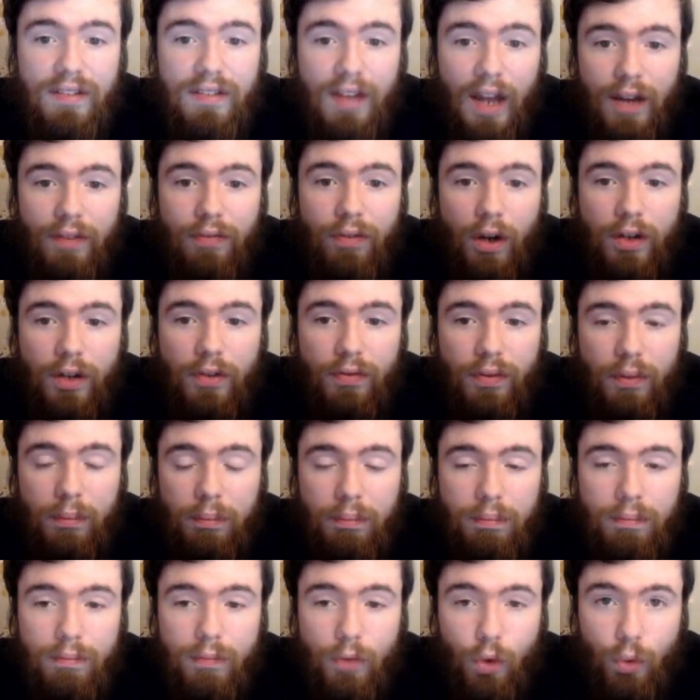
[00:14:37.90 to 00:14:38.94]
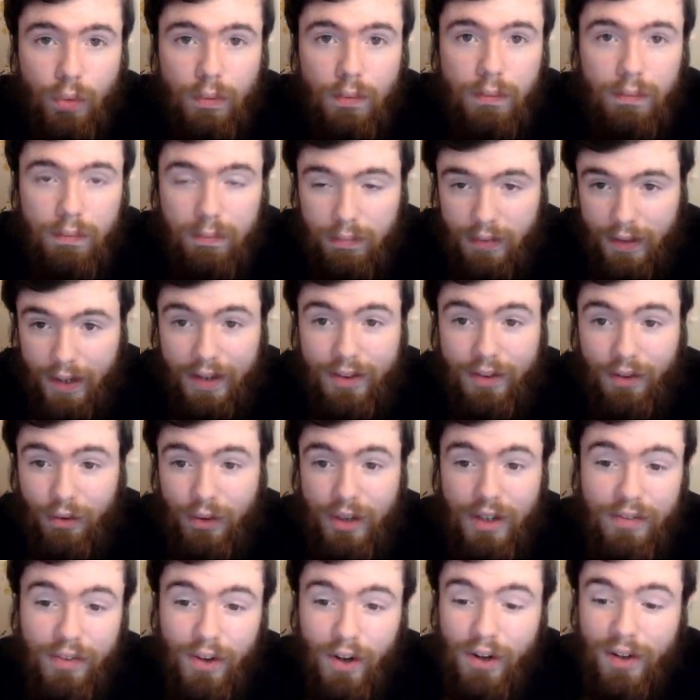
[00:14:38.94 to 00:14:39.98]
Typhon from deck to
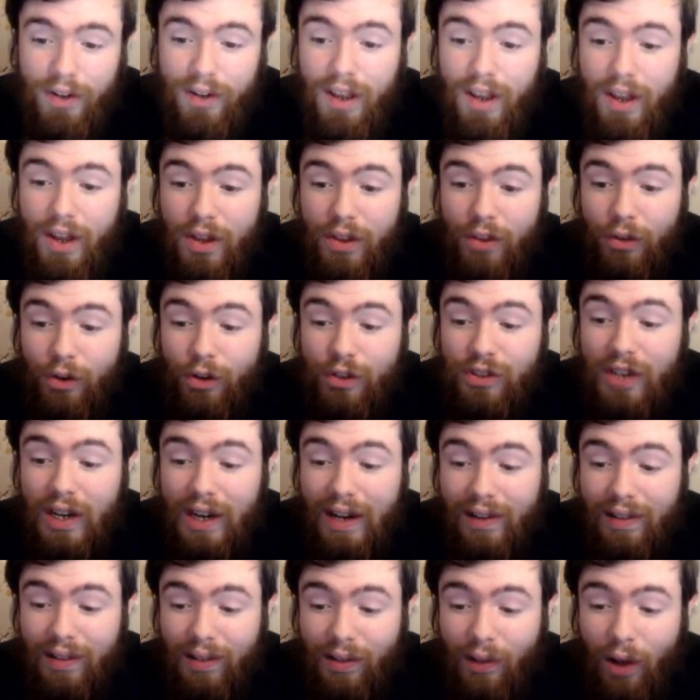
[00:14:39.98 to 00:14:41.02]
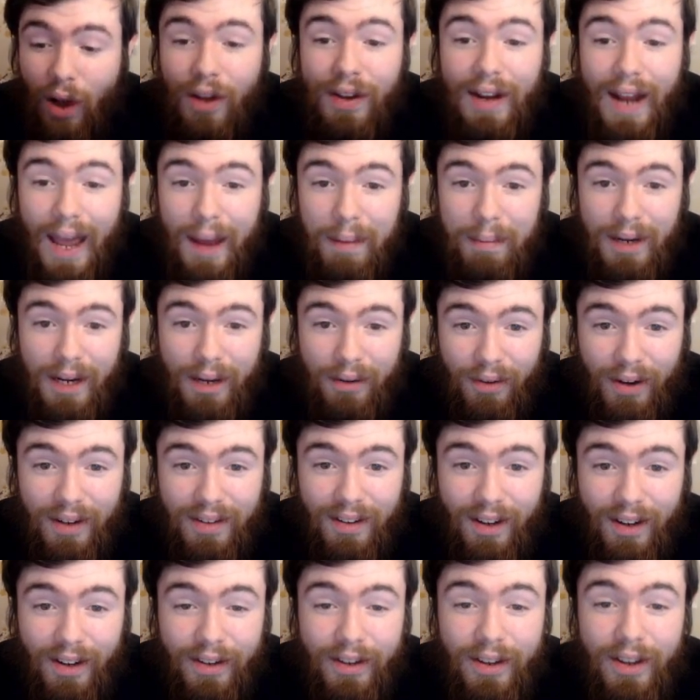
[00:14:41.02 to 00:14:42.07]
graveyard. There's a lot happening right
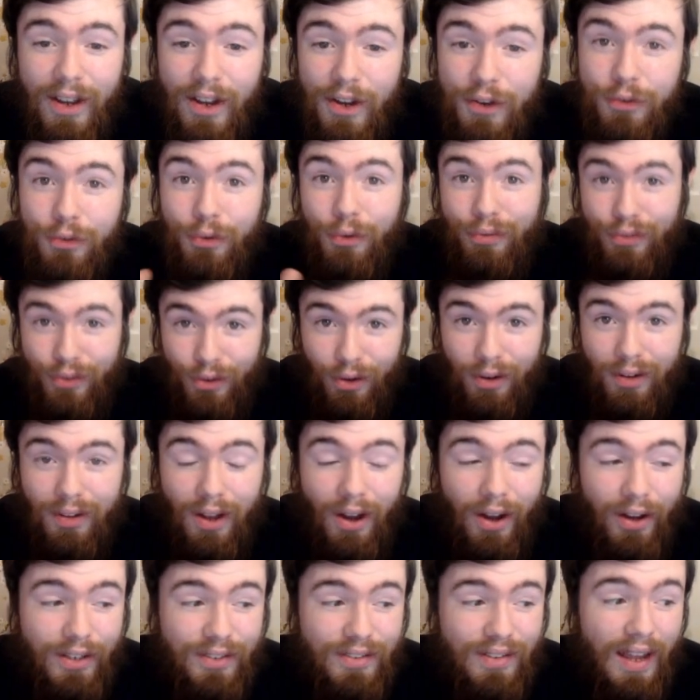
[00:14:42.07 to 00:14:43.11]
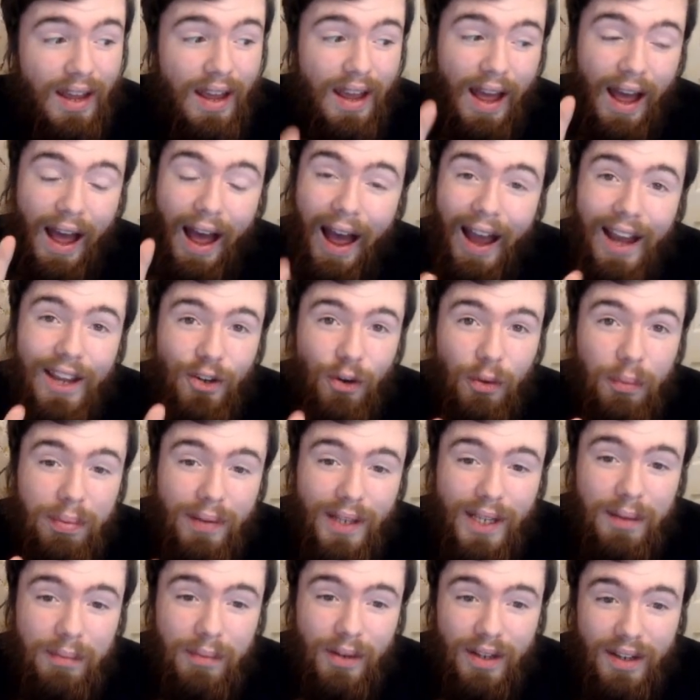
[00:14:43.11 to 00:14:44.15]
now, so if you're lost, I don't
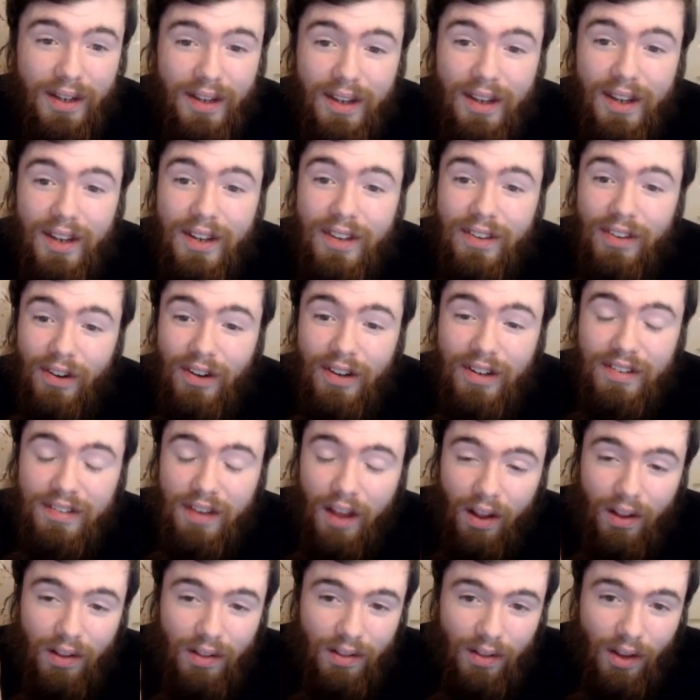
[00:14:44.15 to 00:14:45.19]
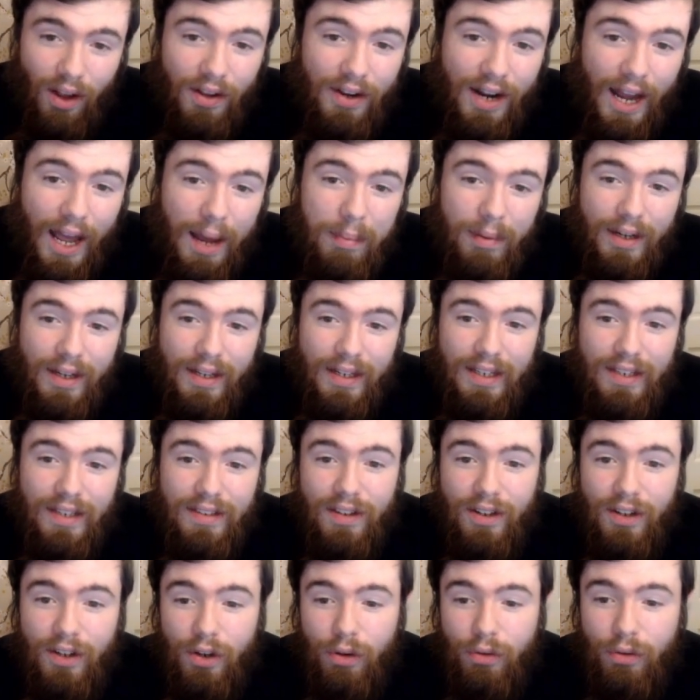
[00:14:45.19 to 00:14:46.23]
blame you. There is a lot happening. He's
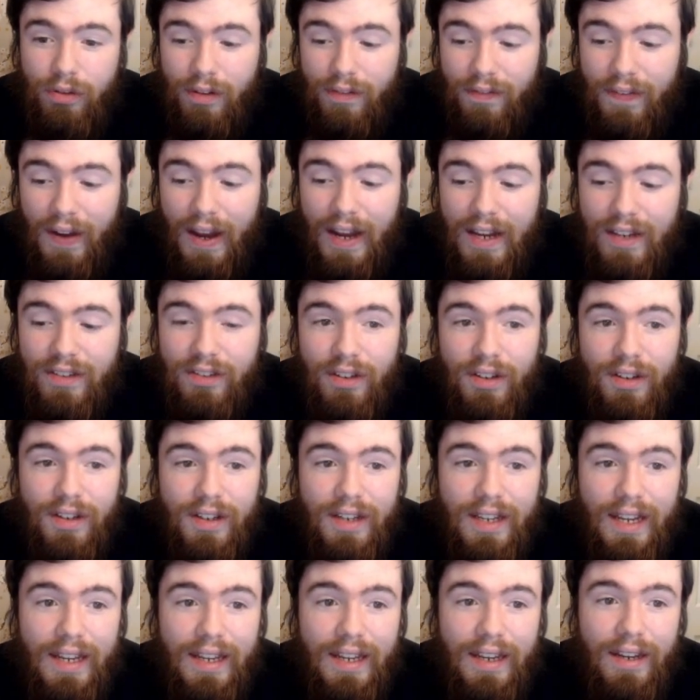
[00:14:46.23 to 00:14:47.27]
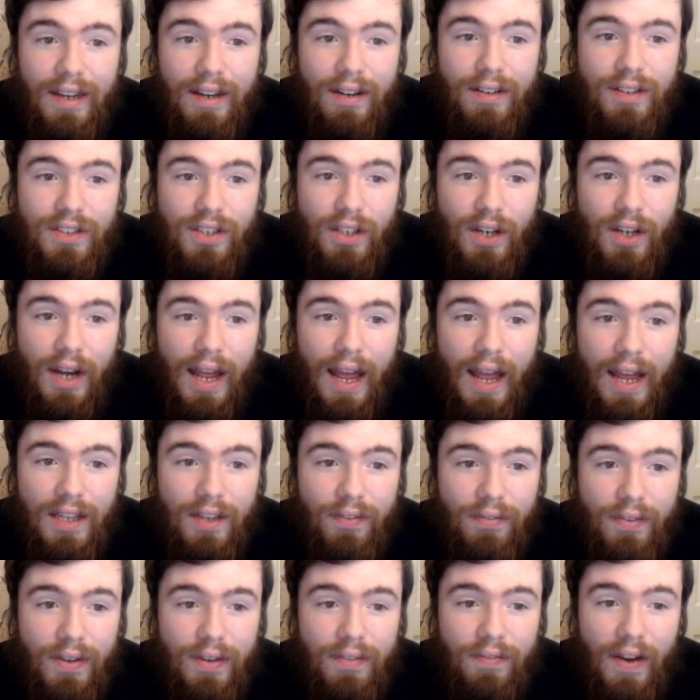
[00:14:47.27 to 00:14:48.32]
going to go Divisor King here. He's going to
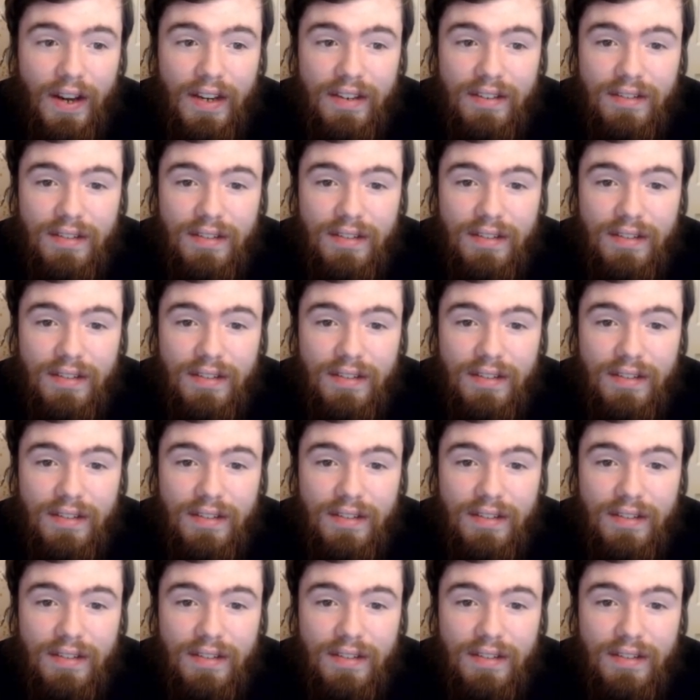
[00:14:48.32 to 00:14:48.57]
activate Vice